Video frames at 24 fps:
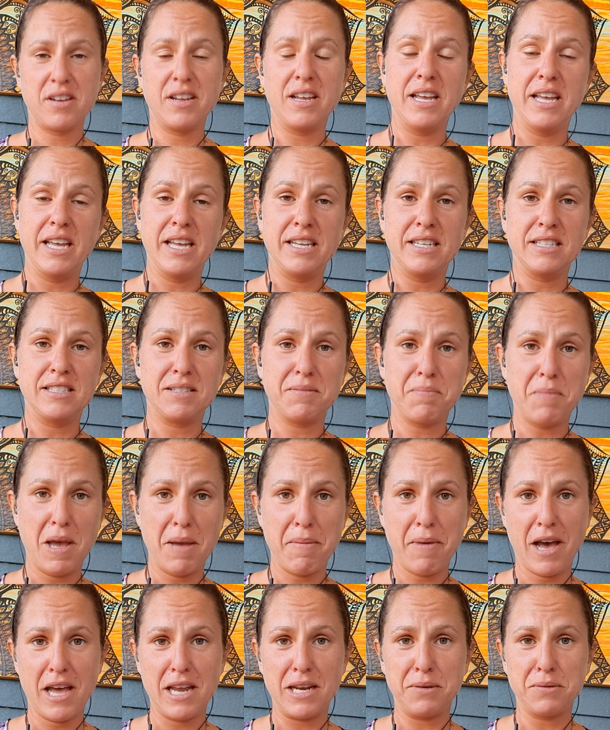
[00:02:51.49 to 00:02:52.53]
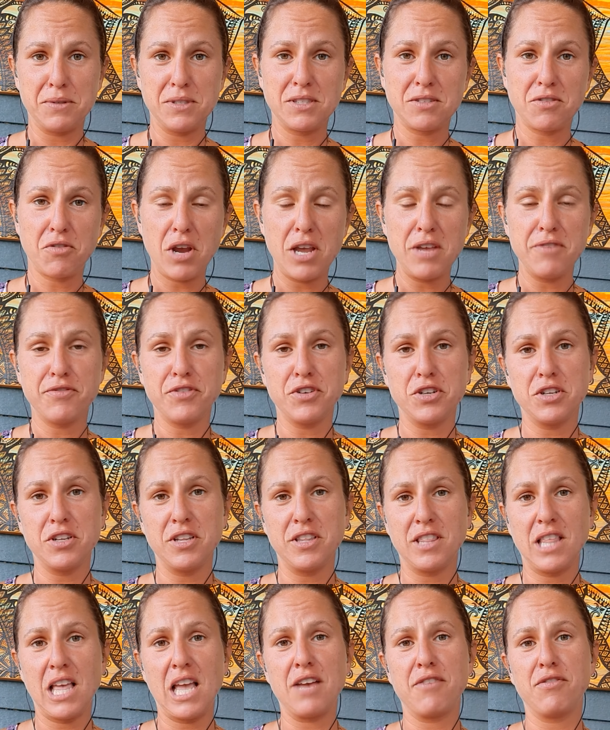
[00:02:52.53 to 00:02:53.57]
and my body was grateful
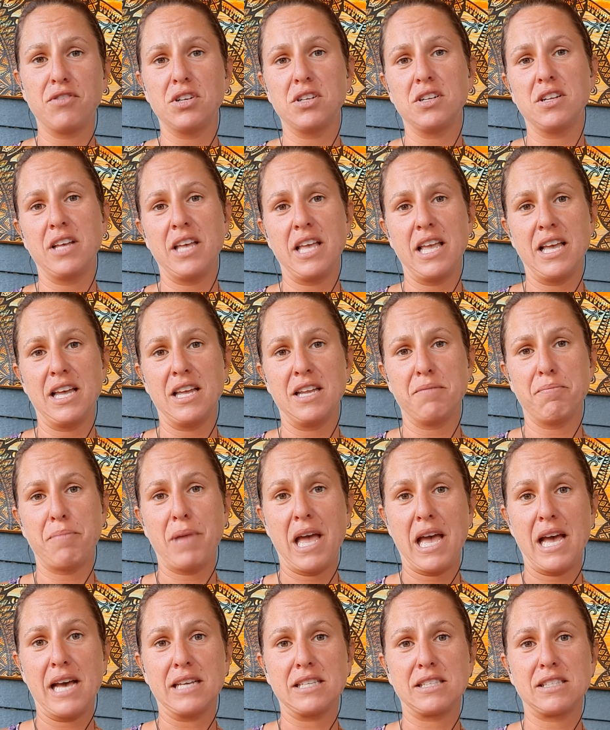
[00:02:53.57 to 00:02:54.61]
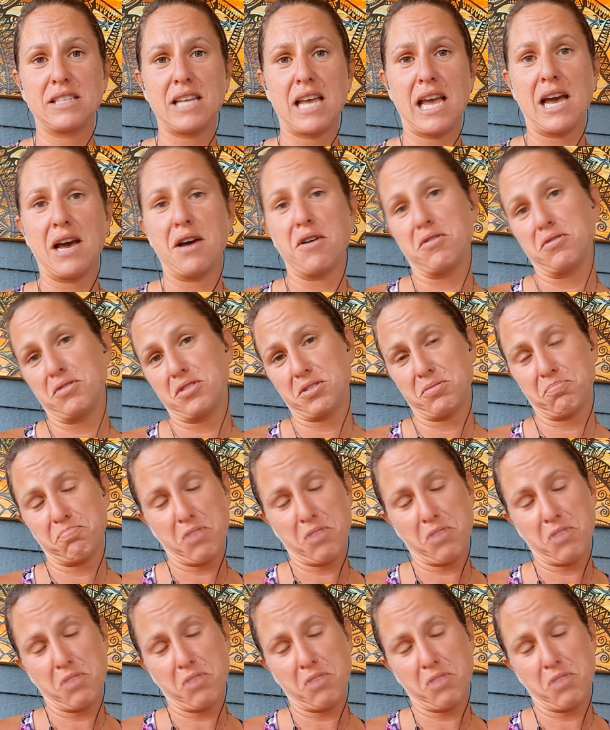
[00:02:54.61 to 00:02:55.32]
and thankful and passed out